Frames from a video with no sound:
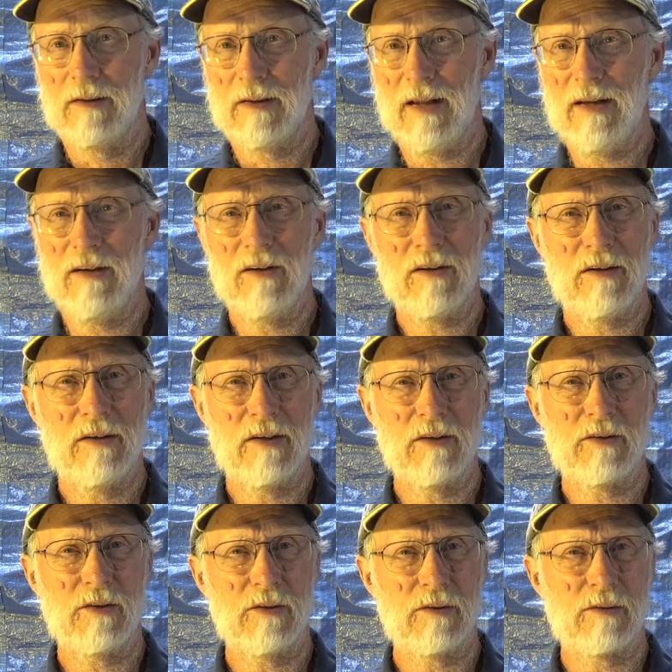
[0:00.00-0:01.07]
air
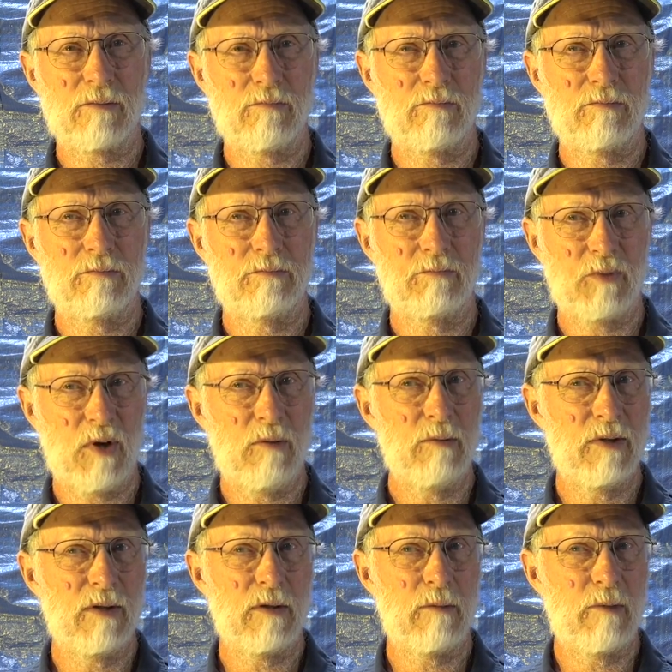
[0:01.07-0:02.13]
conditioner is
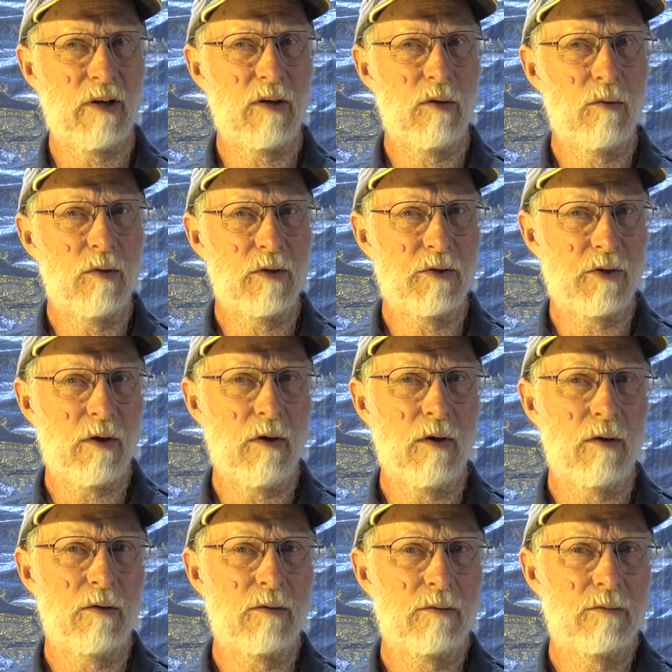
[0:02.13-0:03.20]
probably a little bit low on
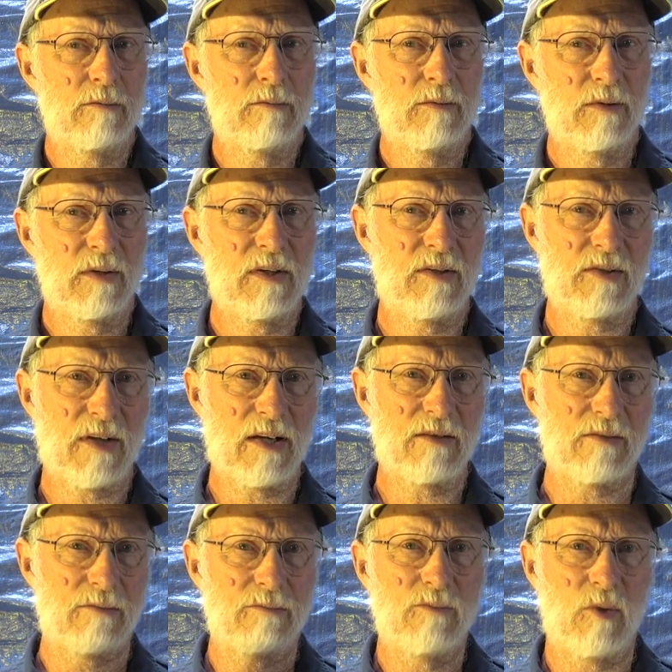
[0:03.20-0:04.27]
charge. At least
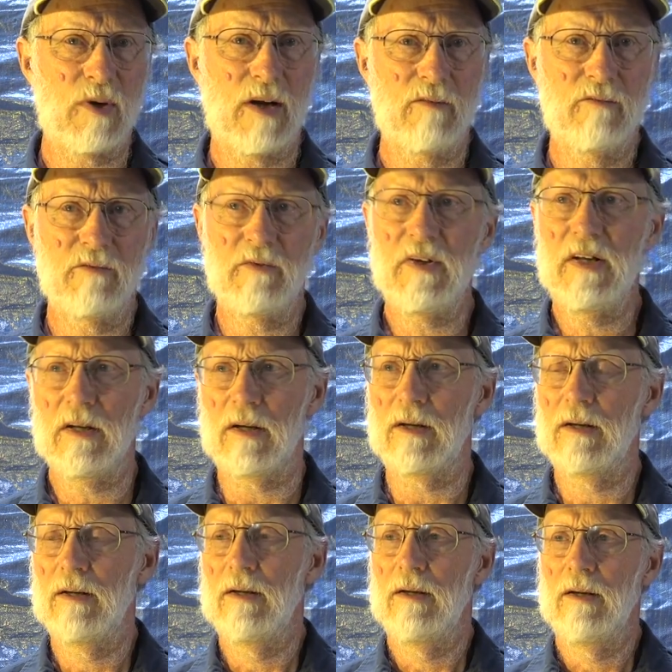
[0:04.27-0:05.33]
that's what I'm feeling.
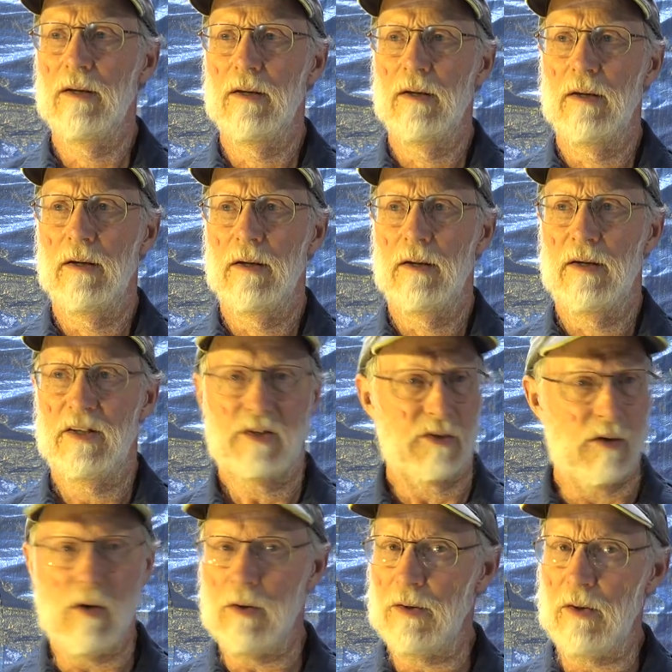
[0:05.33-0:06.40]
And he says,
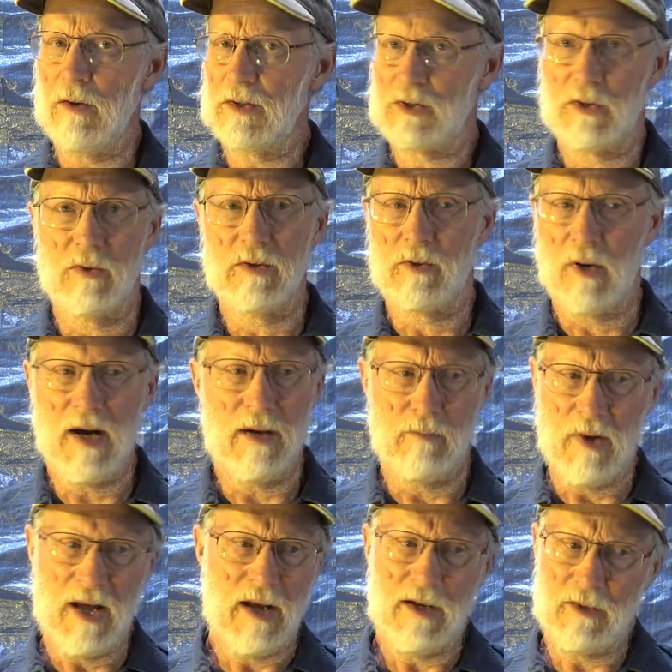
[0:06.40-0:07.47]
oh no, it's doing great,
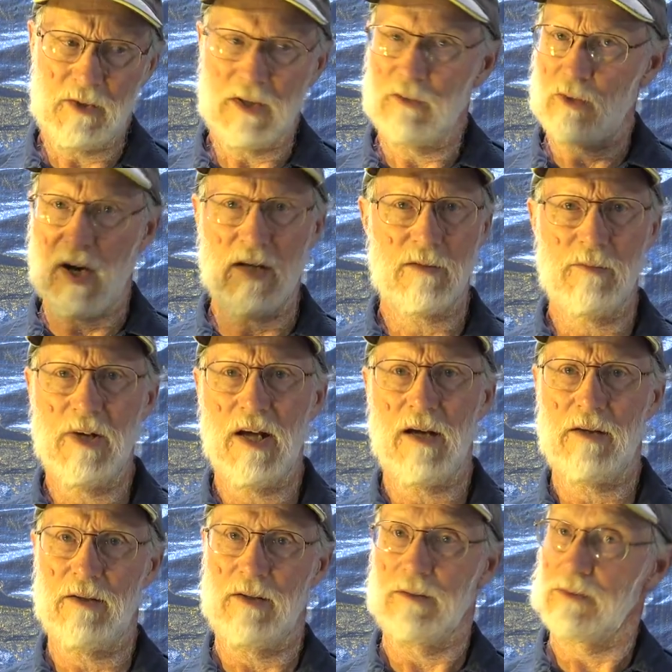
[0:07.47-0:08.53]
man. That thing drives me out
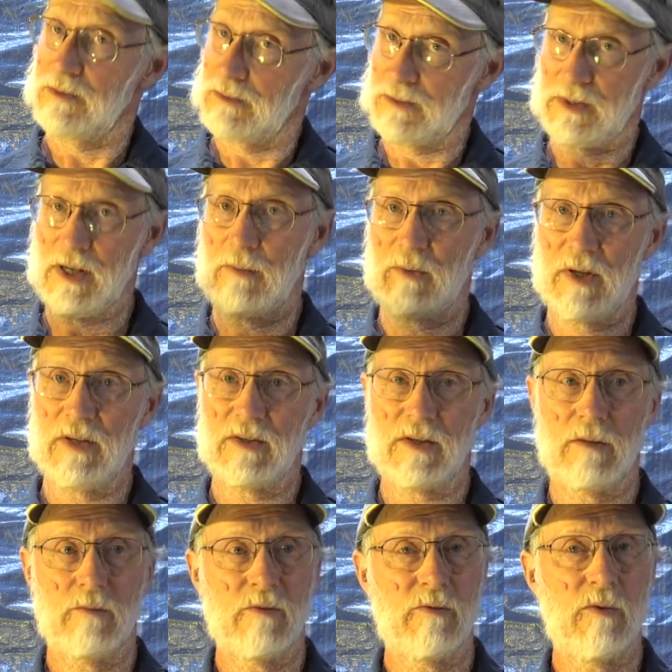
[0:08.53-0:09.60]
of it. It's the same thing he
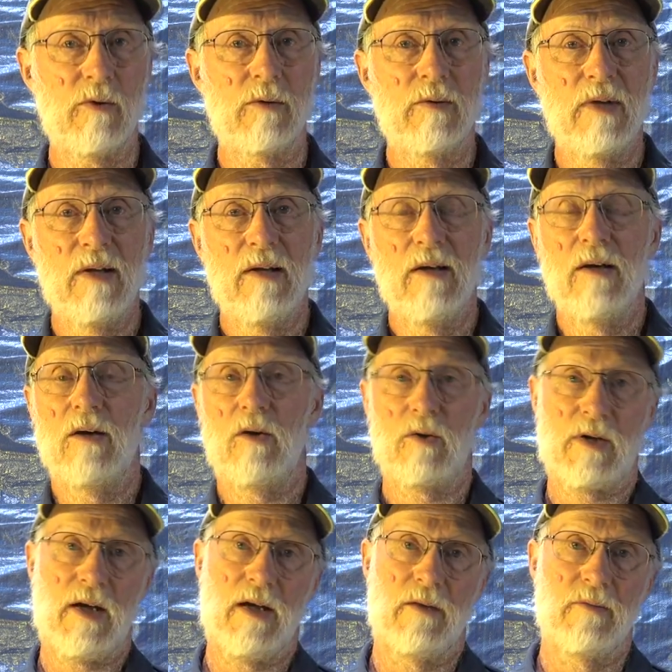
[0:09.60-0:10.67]
said before.
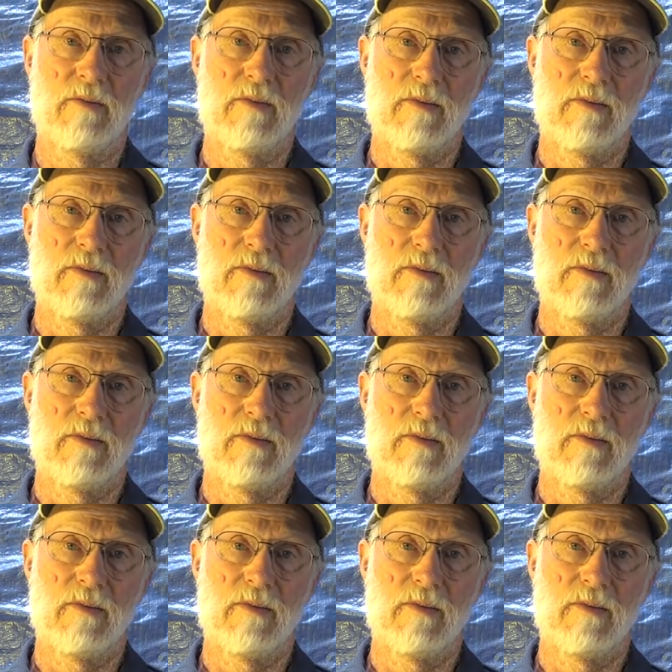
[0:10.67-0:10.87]
Okay.